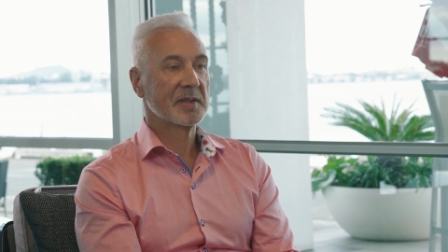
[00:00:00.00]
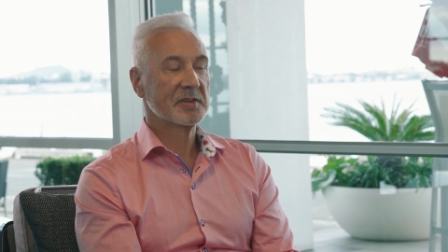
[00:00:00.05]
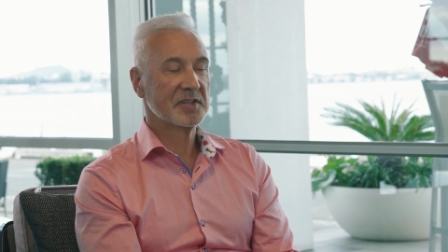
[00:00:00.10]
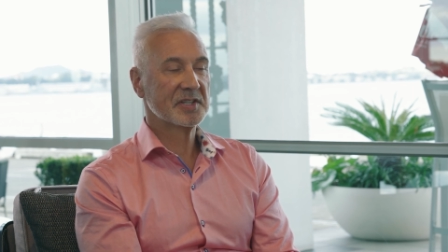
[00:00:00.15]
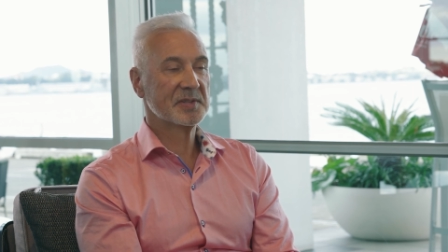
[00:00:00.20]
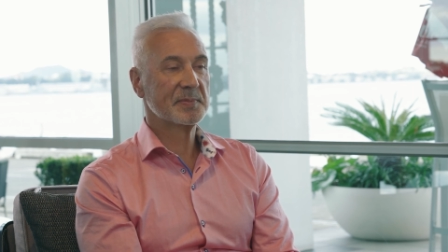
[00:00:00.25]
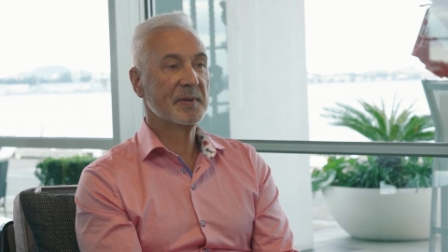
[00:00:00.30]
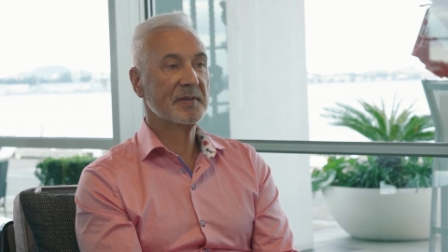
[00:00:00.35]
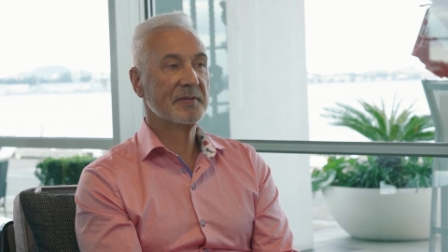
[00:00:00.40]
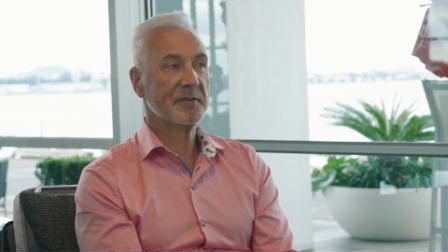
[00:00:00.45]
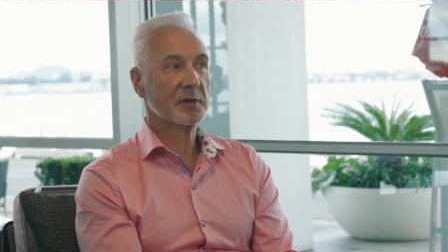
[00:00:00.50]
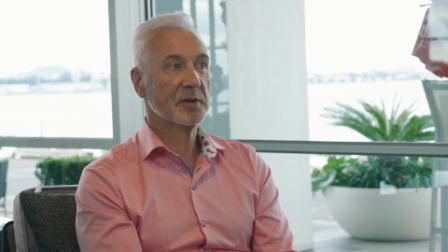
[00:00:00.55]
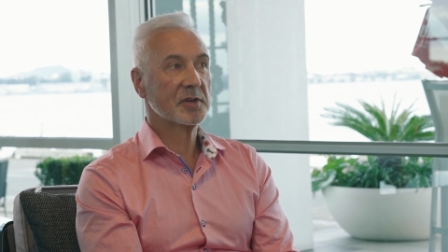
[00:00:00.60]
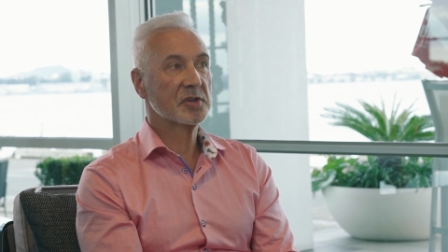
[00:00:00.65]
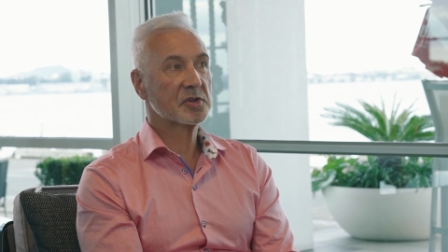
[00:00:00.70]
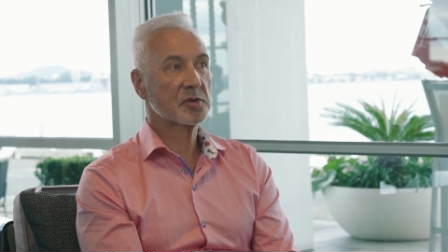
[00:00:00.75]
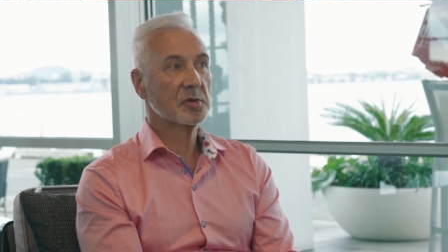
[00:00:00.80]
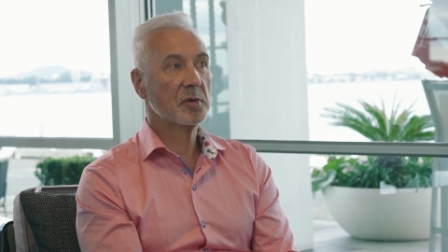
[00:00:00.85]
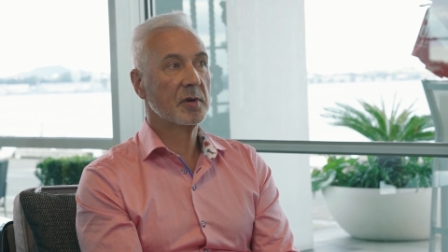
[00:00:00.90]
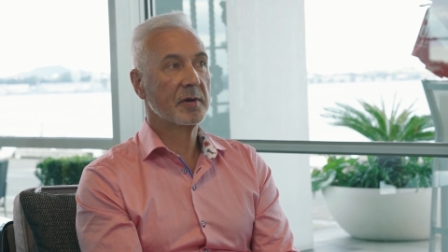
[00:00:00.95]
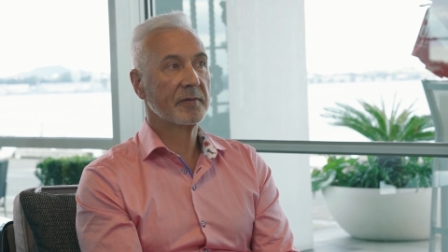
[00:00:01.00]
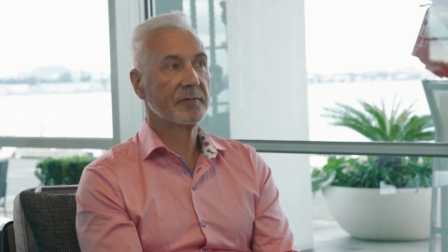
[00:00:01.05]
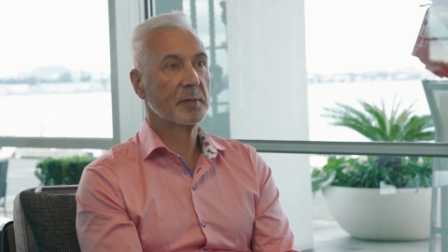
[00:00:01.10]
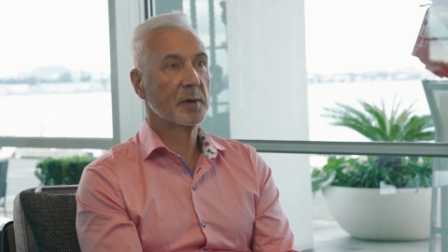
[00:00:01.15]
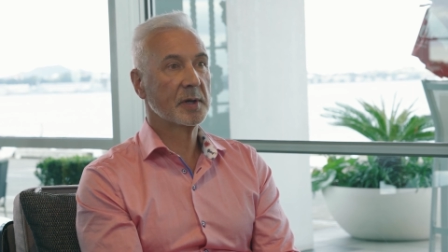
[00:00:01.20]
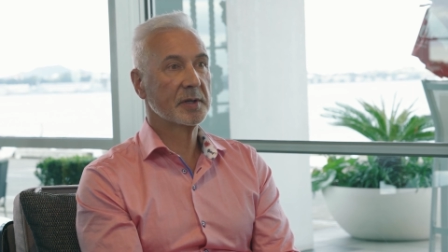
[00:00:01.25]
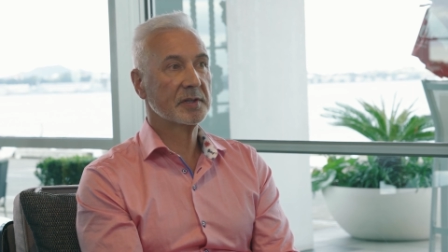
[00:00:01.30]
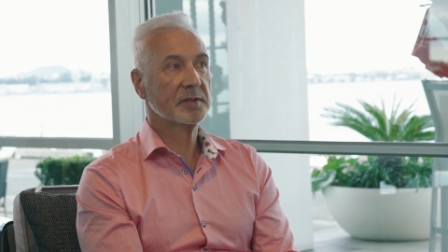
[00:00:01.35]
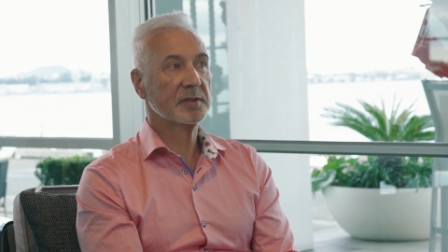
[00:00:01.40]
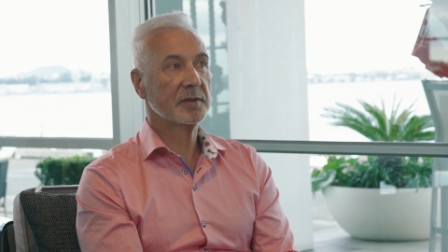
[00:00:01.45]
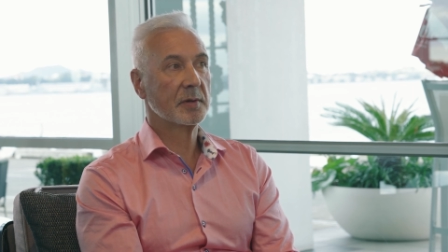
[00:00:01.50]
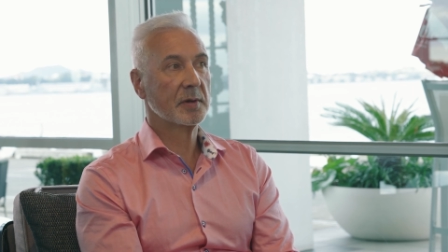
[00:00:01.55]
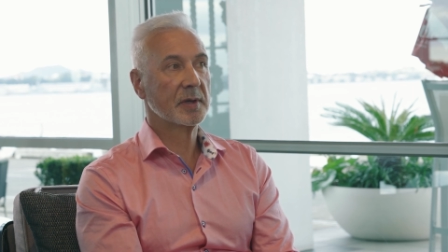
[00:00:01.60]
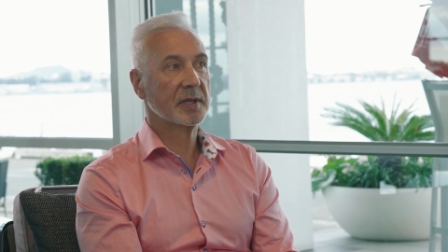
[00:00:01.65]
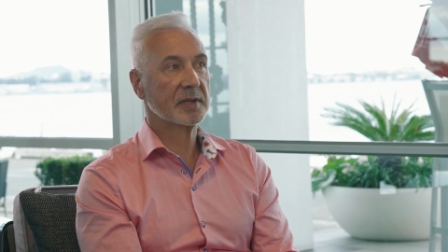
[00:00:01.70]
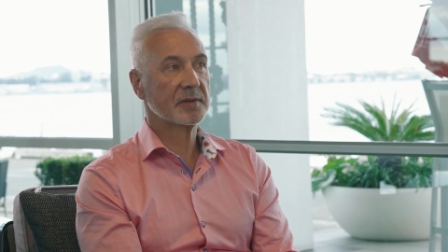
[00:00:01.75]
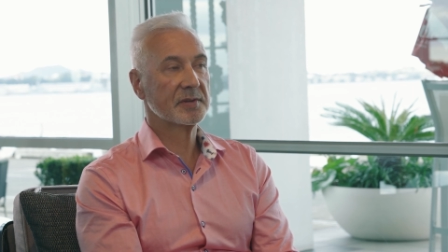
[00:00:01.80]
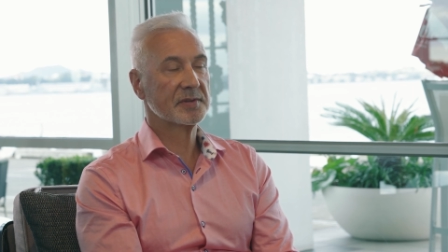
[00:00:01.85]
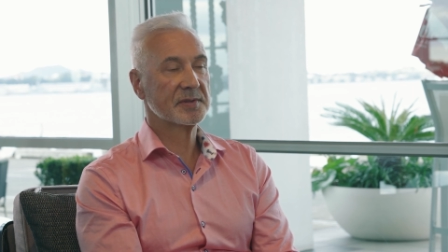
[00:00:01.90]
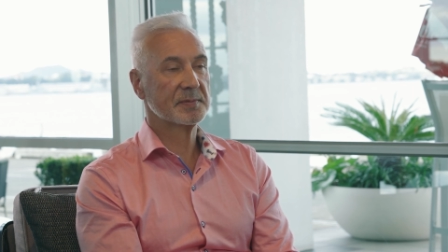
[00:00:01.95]
just be very sure of what you're
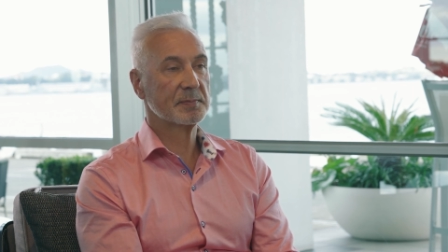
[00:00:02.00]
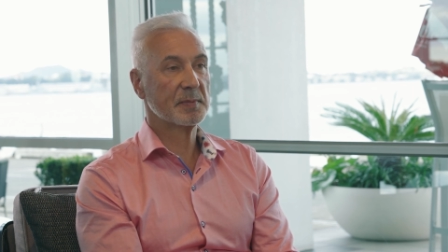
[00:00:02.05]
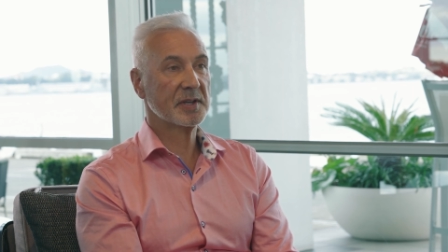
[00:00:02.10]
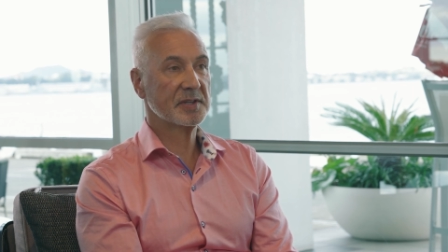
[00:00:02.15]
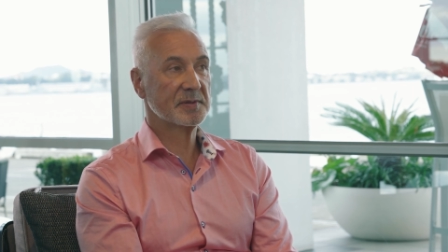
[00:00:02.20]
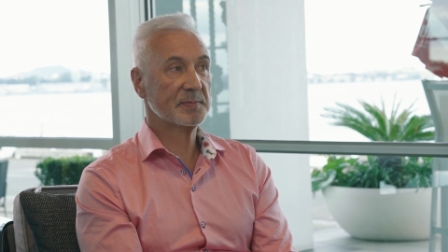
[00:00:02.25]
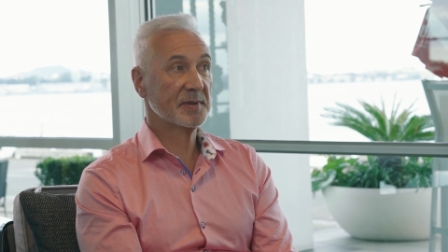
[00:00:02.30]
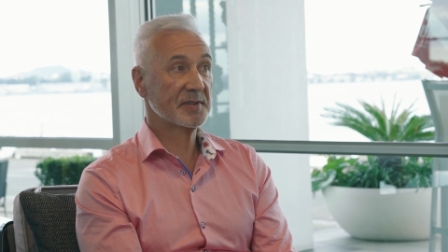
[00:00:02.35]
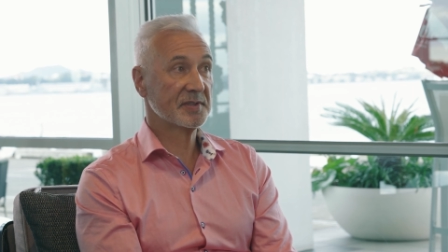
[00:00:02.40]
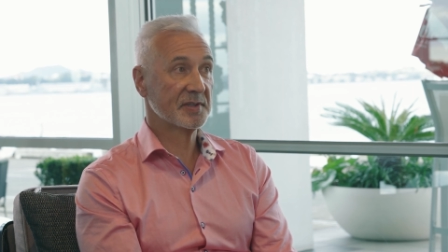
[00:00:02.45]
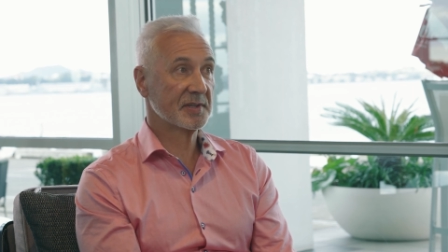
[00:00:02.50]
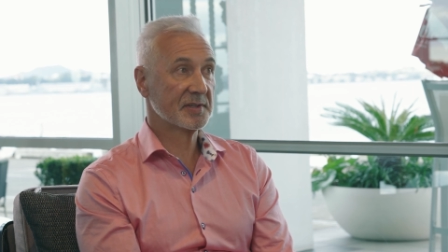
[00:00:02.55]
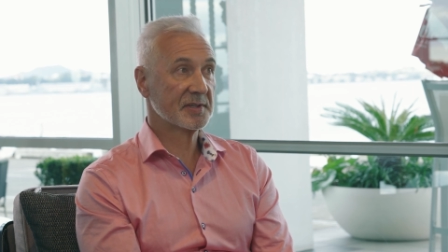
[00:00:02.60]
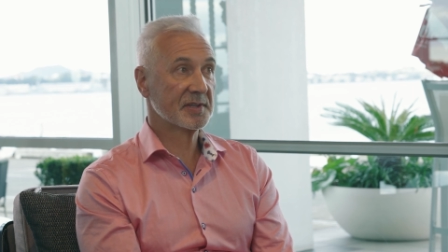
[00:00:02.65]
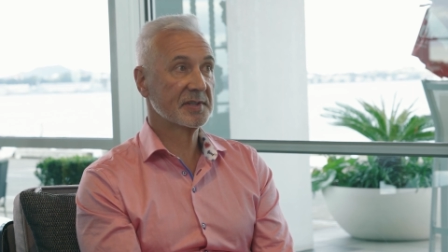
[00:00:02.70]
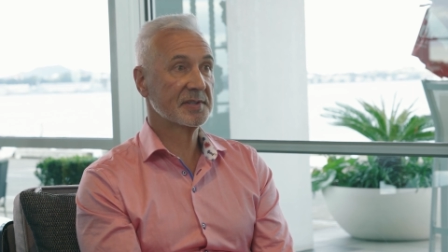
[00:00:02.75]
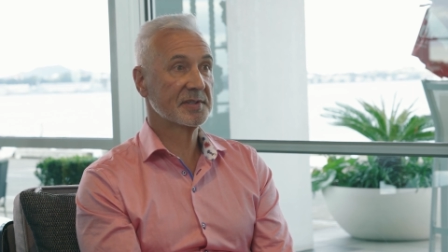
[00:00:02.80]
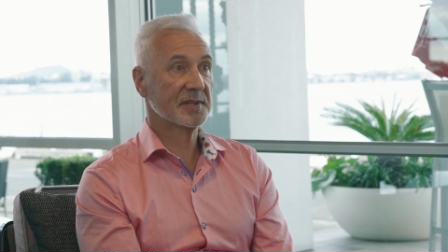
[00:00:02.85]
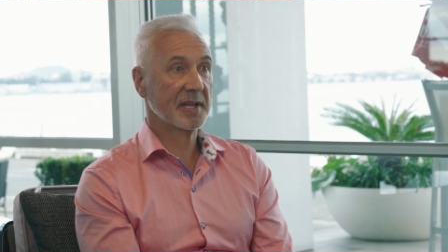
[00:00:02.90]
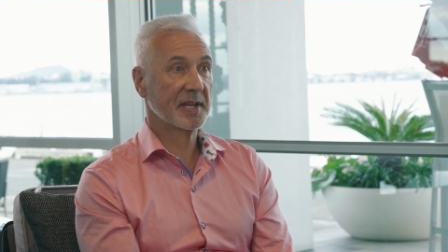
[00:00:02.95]
doing because most businesses